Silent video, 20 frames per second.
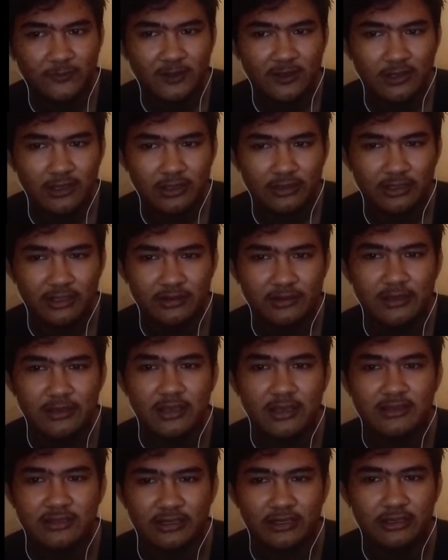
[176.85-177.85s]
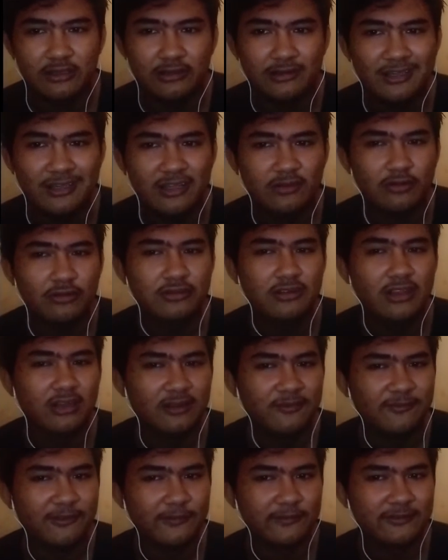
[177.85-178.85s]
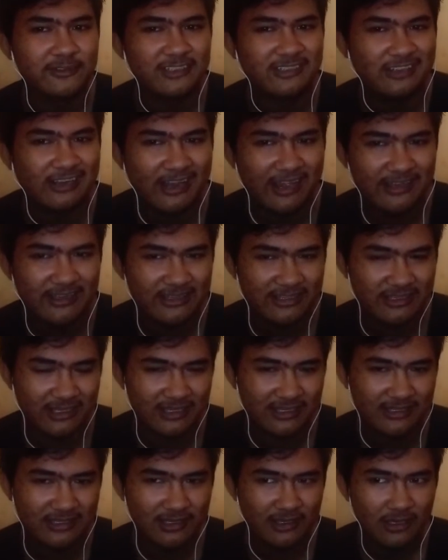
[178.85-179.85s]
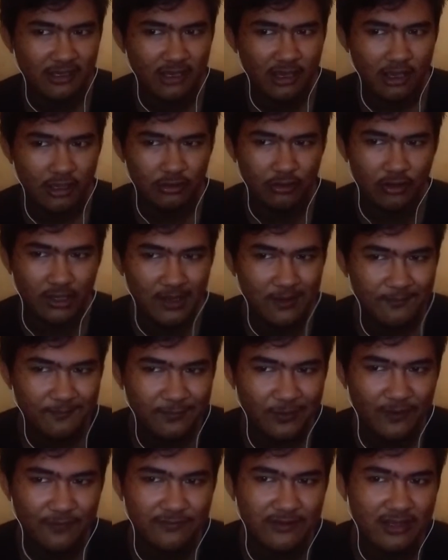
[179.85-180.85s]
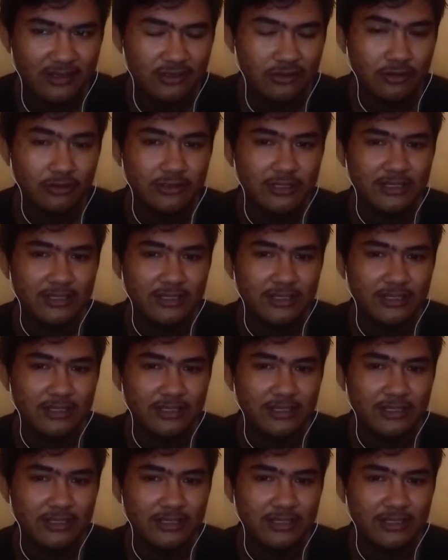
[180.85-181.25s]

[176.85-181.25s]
The teacher needs to develop strategies to improve the students'